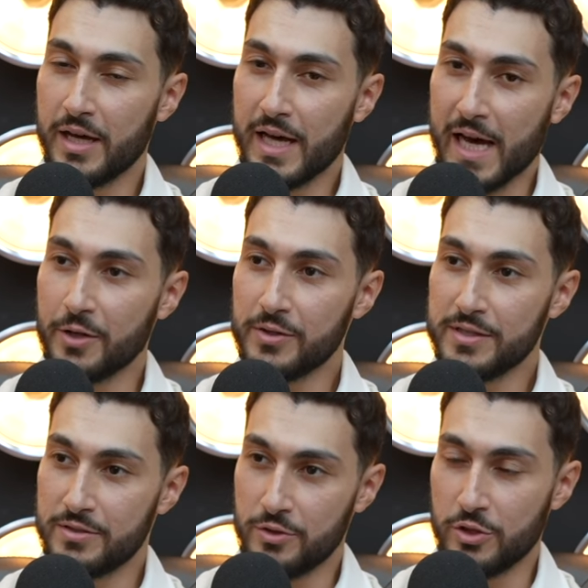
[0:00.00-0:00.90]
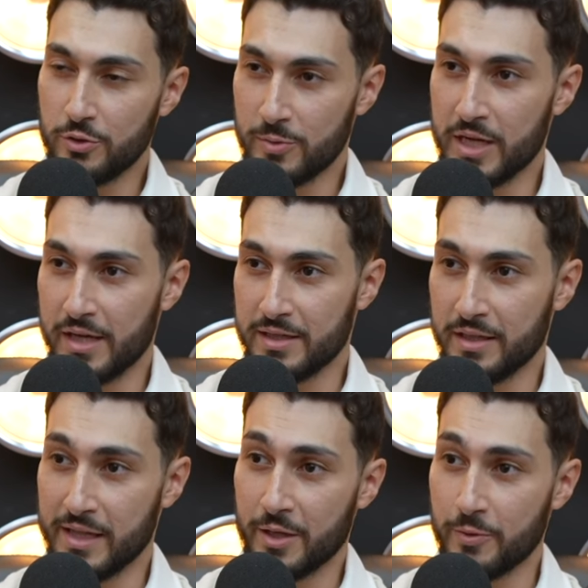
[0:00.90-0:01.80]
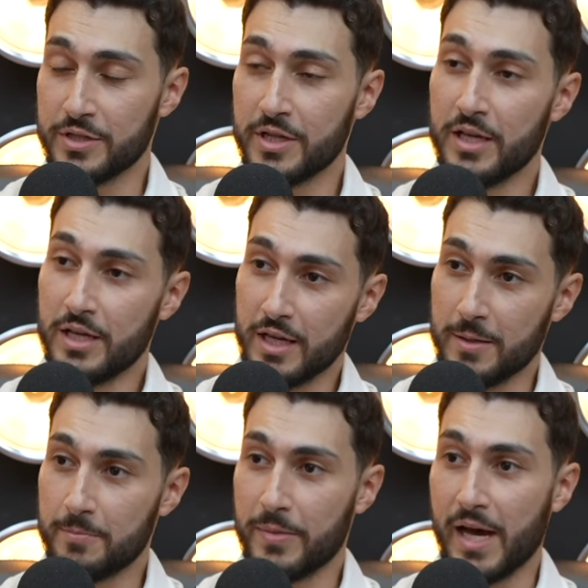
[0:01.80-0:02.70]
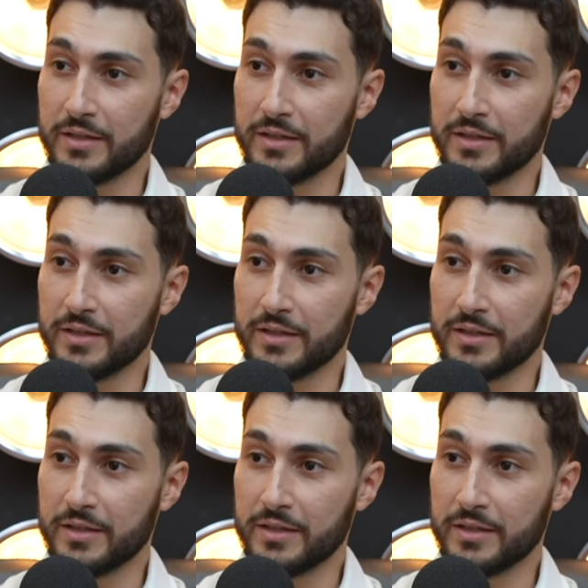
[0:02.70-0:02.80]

How does dehumanizing language impact